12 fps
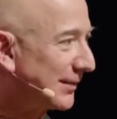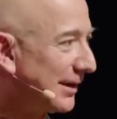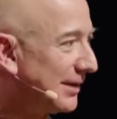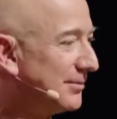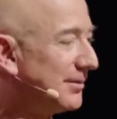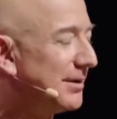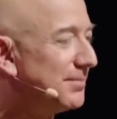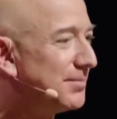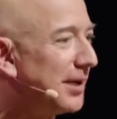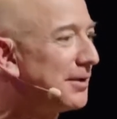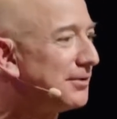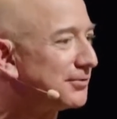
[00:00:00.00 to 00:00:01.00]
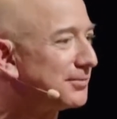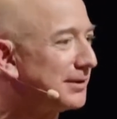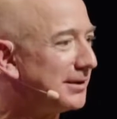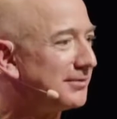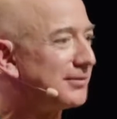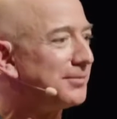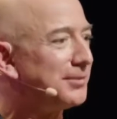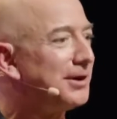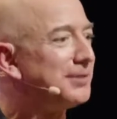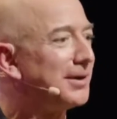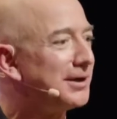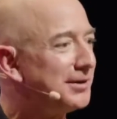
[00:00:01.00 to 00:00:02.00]
It bothers me. If I'm
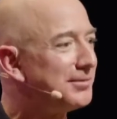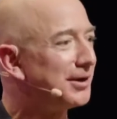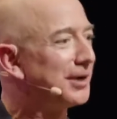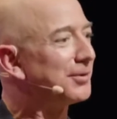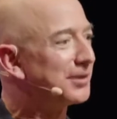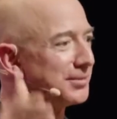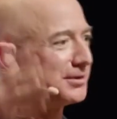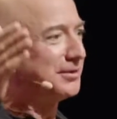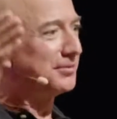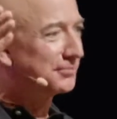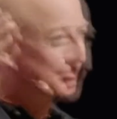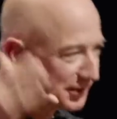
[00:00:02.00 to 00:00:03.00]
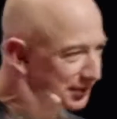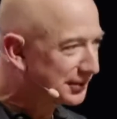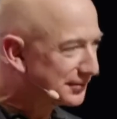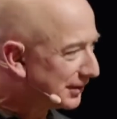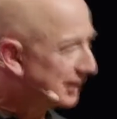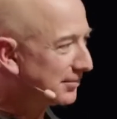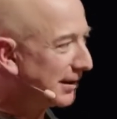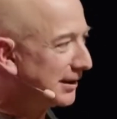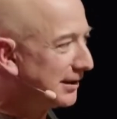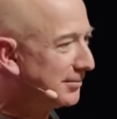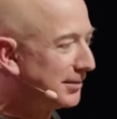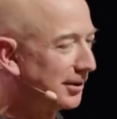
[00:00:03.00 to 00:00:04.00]
reading my email, I want to be really reading my
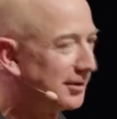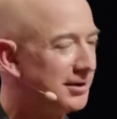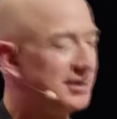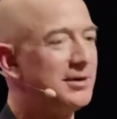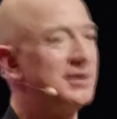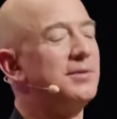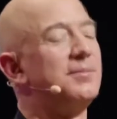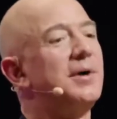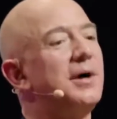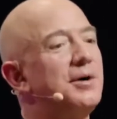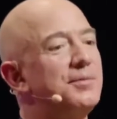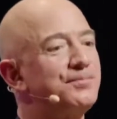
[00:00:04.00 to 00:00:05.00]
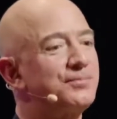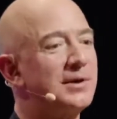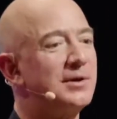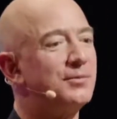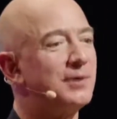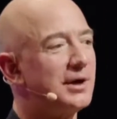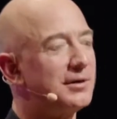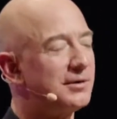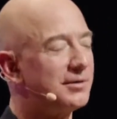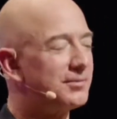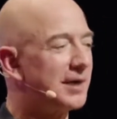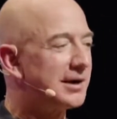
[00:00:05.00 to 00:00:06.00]
email.
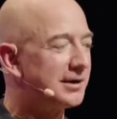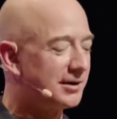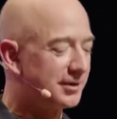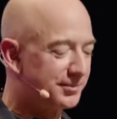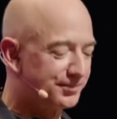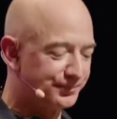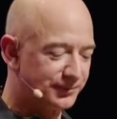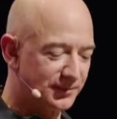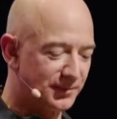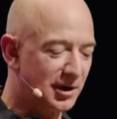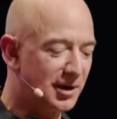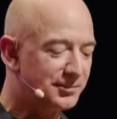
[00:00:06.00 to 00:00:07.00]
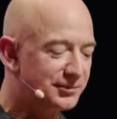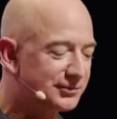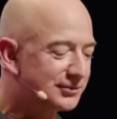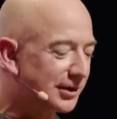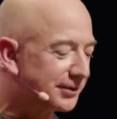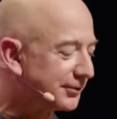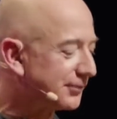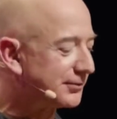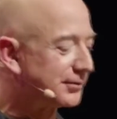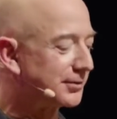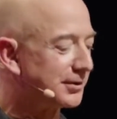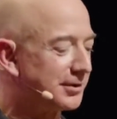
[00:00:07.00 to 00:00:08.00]
My mom tells a
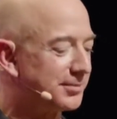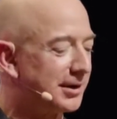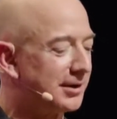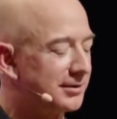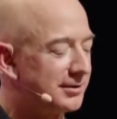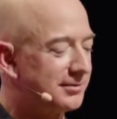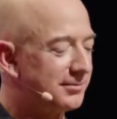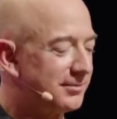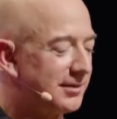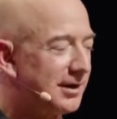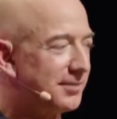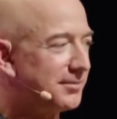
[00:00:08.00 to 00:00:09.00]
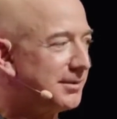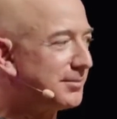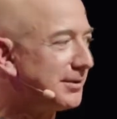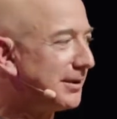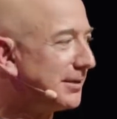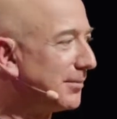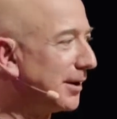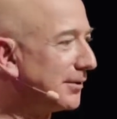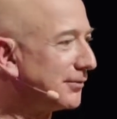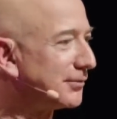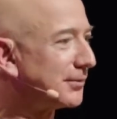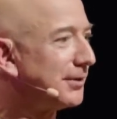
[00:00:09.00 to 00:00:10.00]
story about me being in
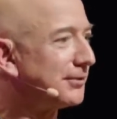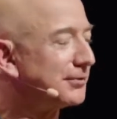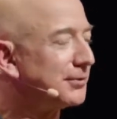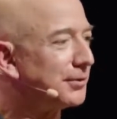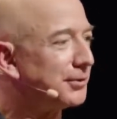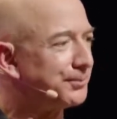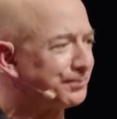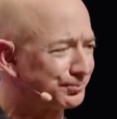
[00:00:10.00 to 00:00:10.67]
Montessori school,